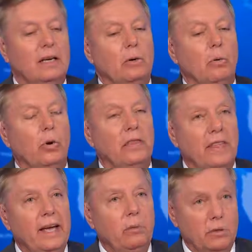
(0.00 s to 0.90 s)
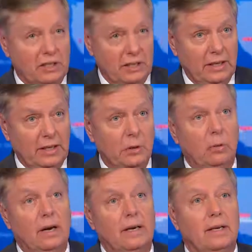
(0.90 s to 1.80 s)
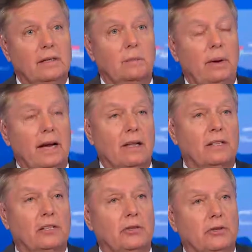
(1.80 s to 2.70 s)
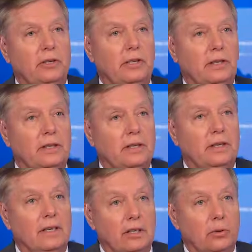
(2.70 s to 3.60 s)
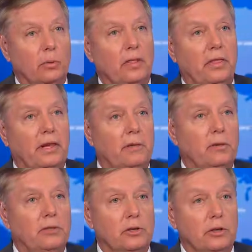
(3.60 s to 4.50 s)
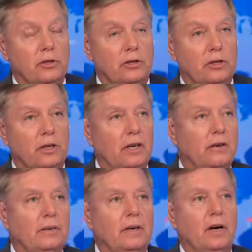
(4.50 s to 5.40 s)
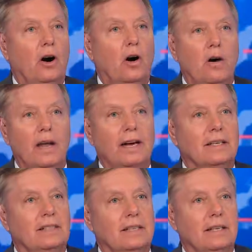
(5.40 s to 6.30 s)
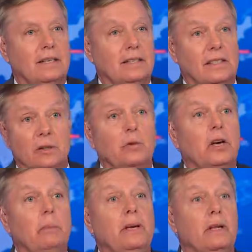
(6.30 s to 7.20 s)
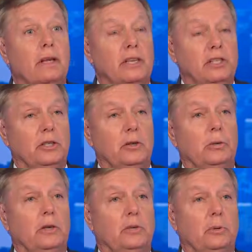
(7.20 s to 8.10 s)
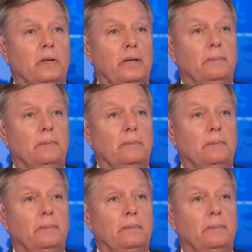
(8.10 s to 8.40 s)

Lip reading: What they will say in the White House, palace intrigue is one thing, results are another. All I can say is that there'll be an election in 2020.